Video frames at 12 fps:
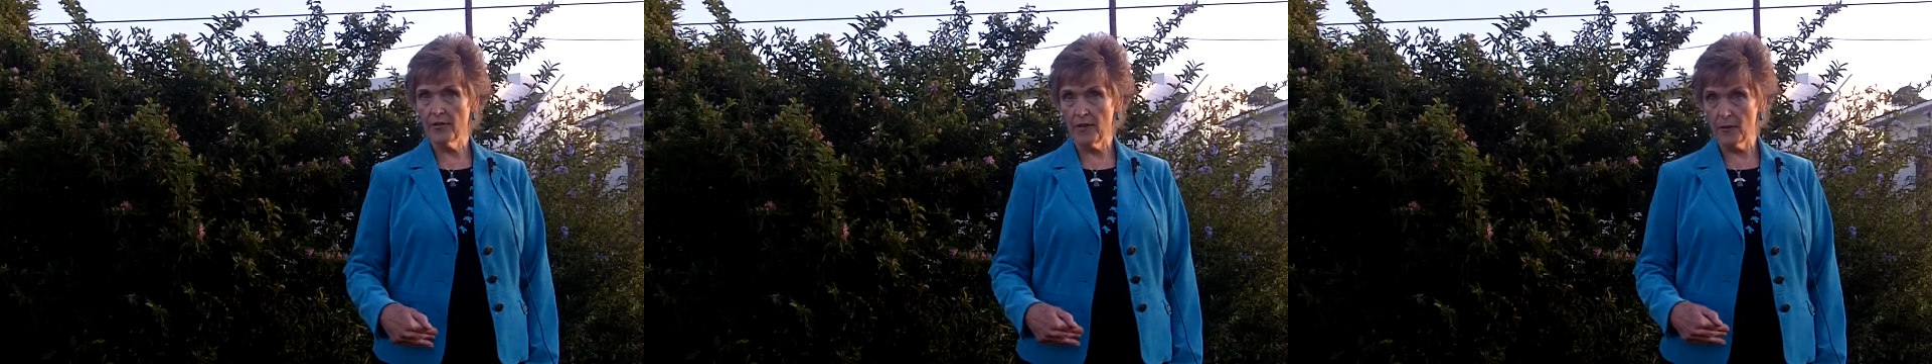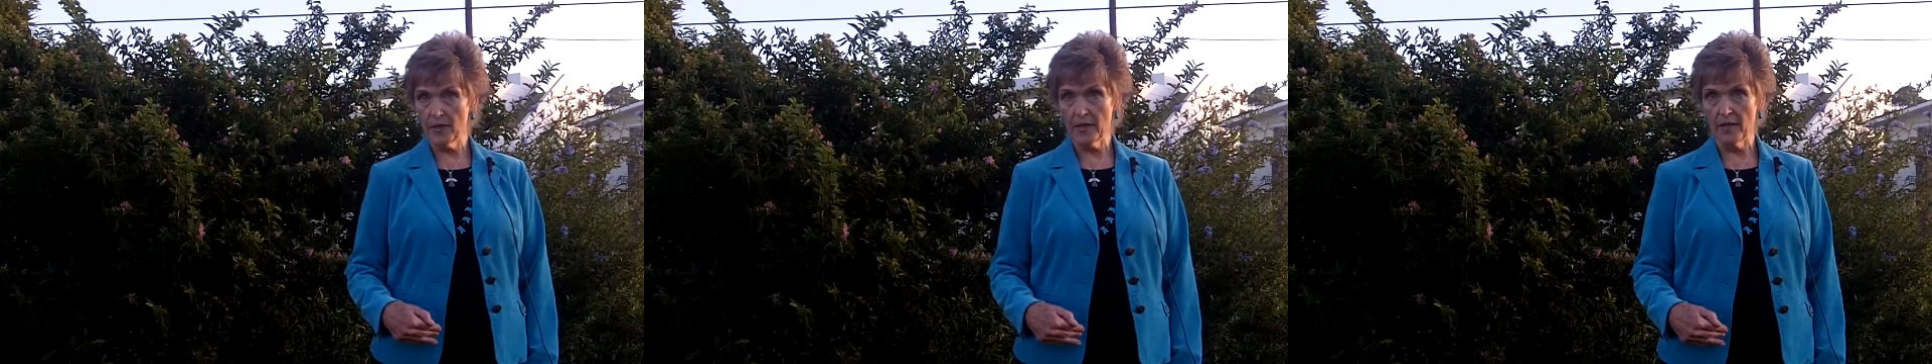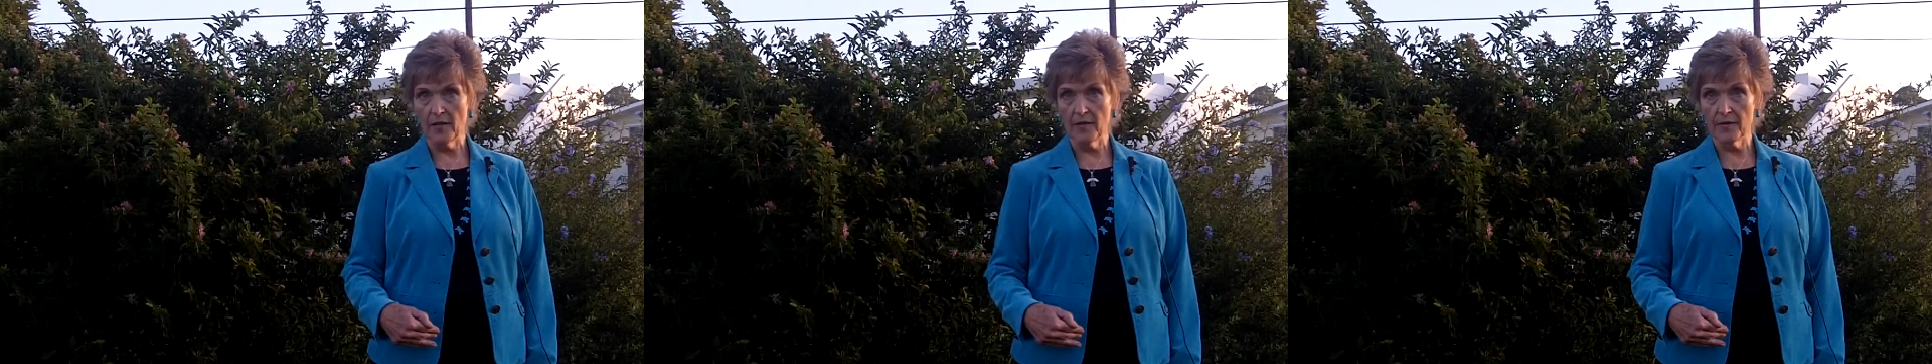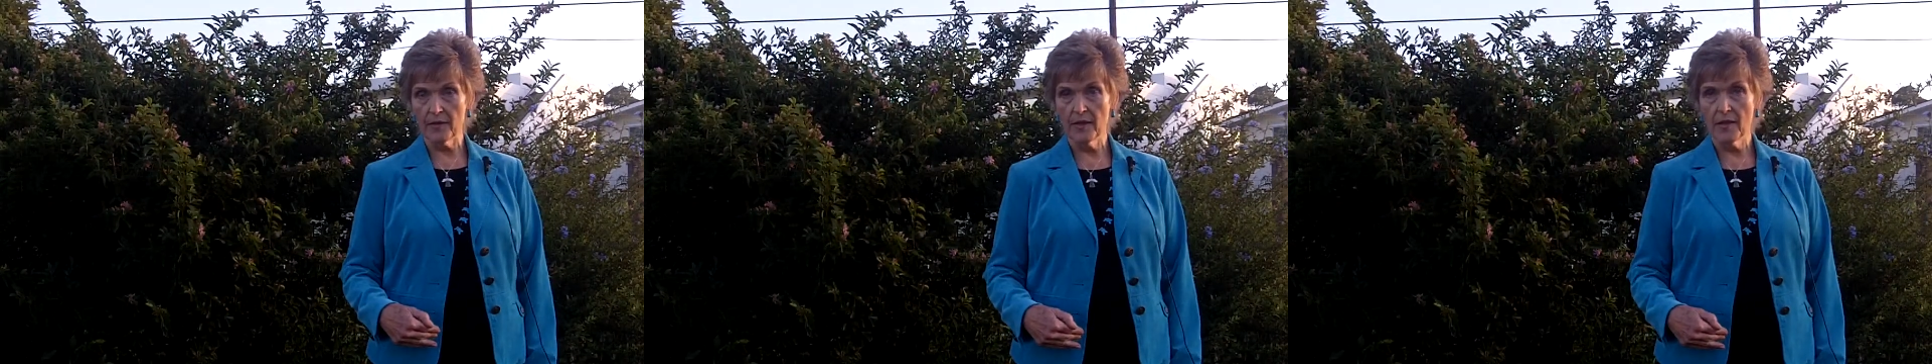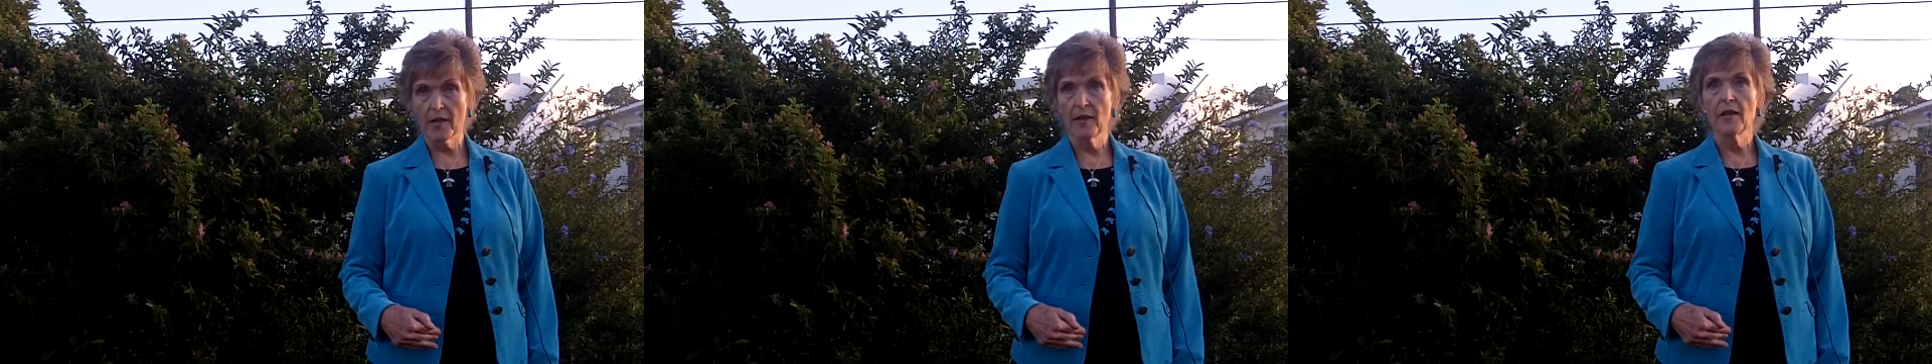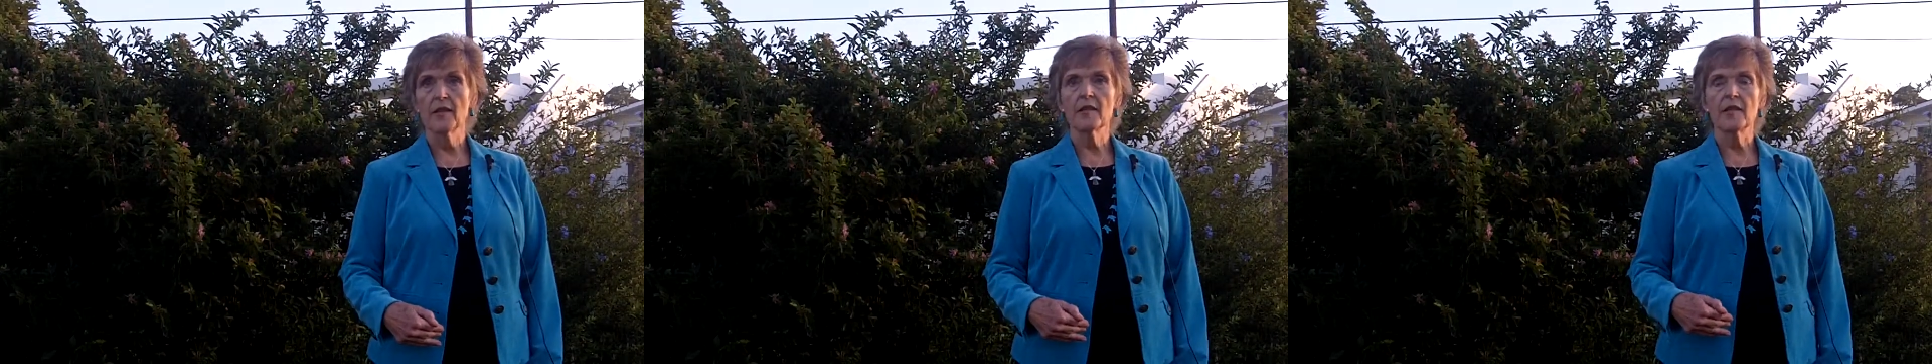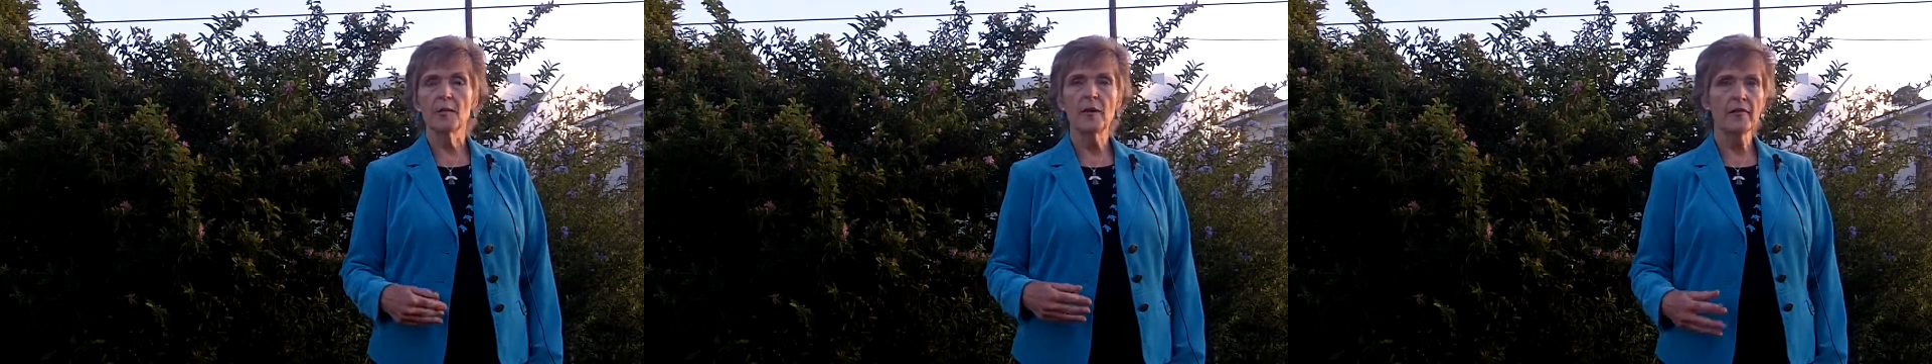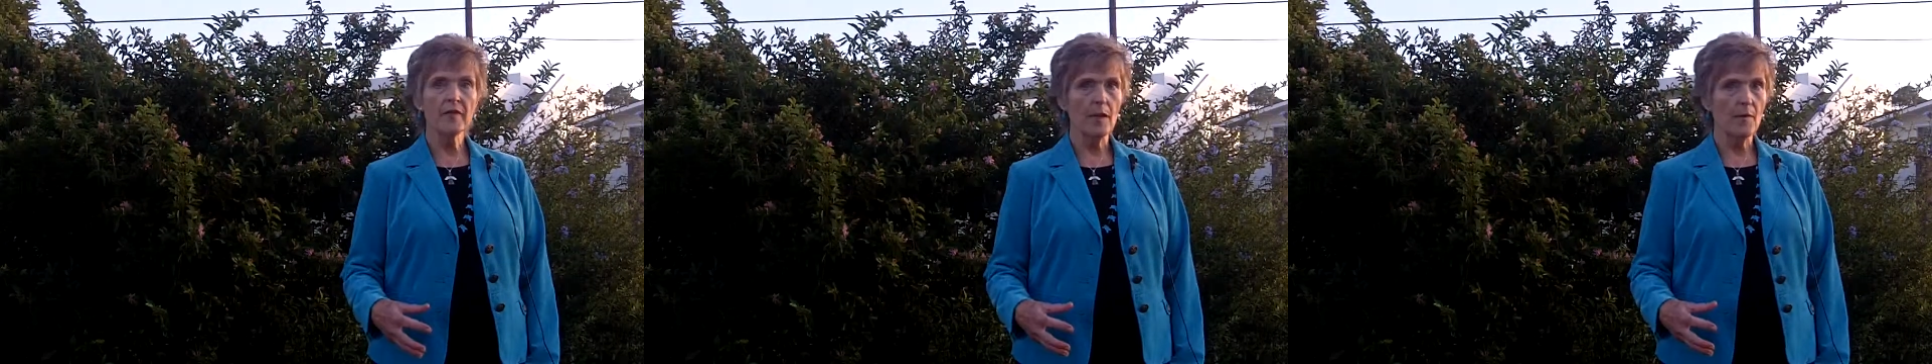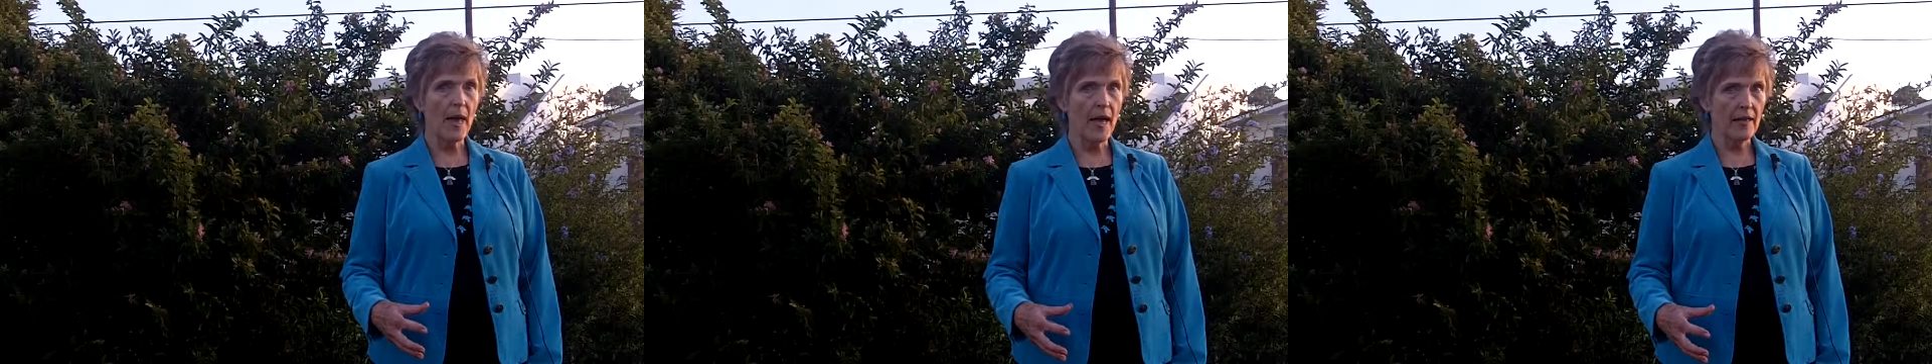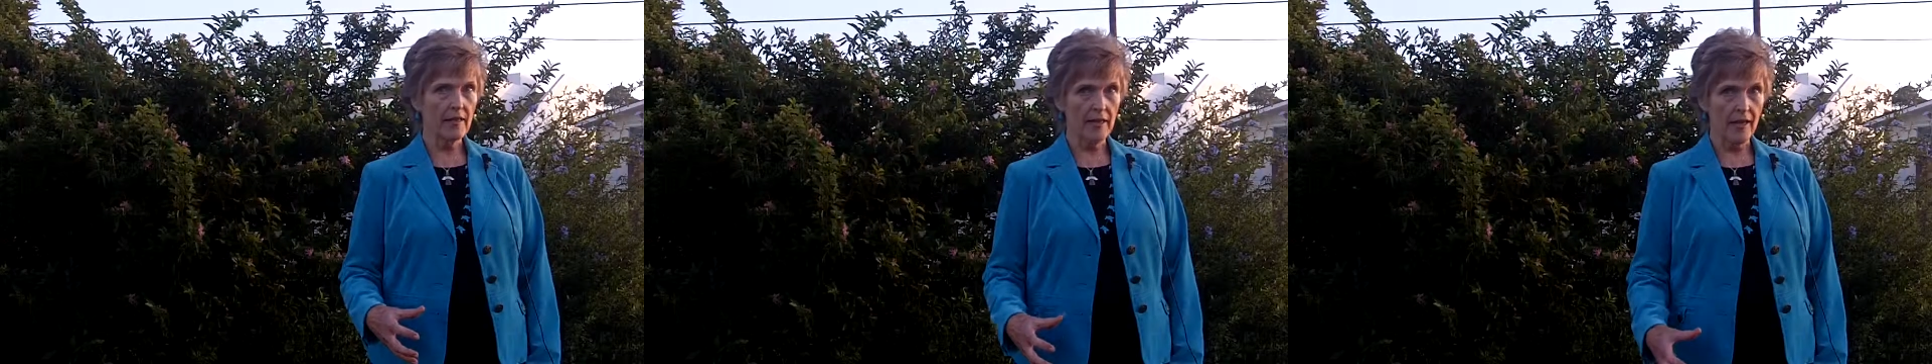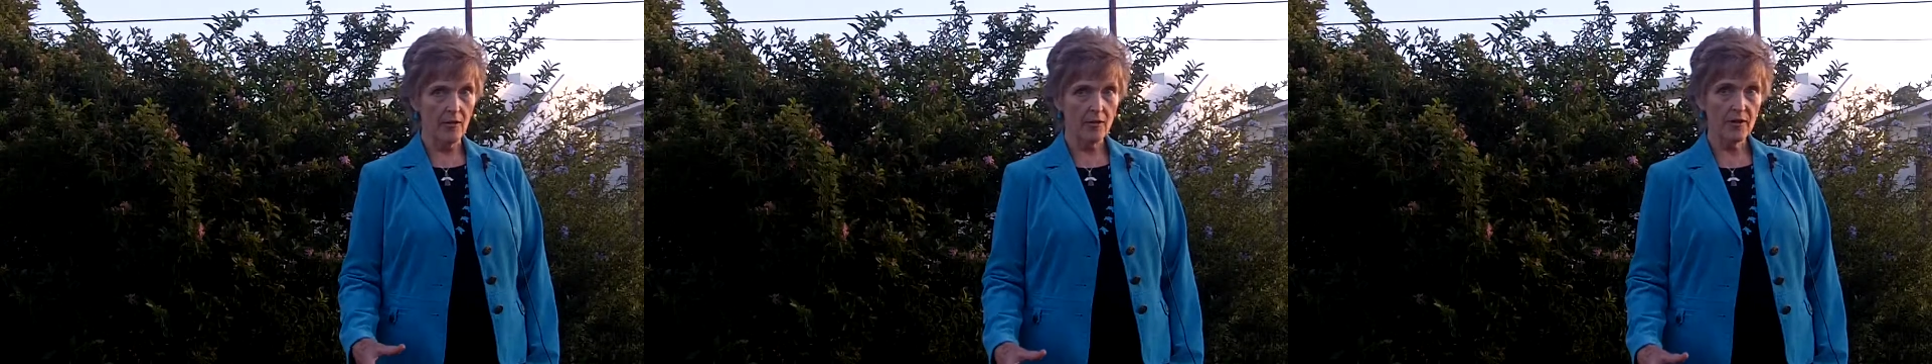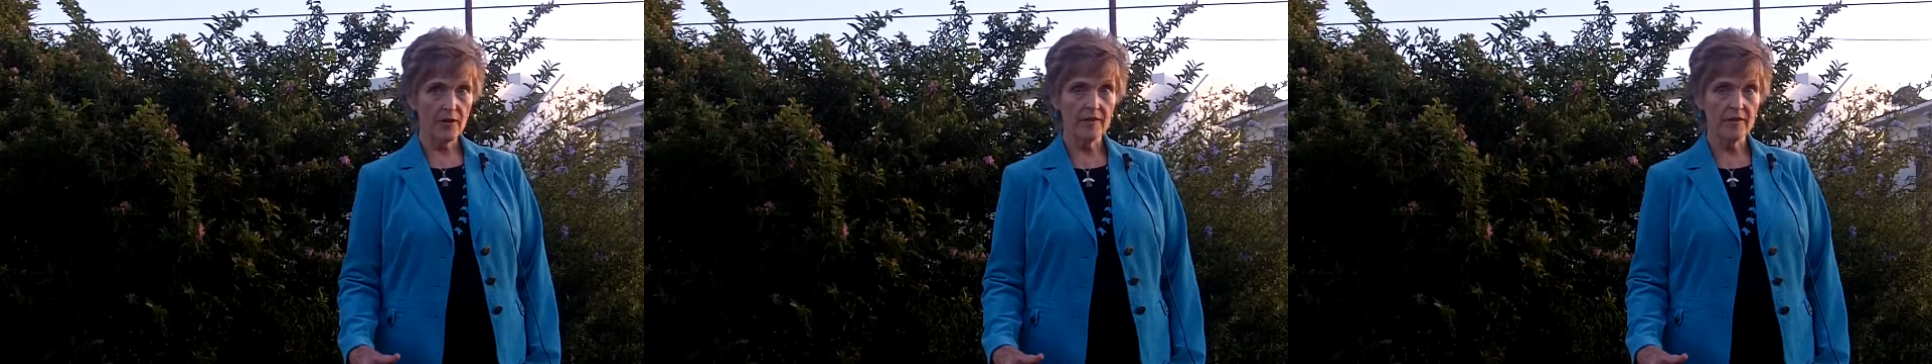themselves, some of them act out,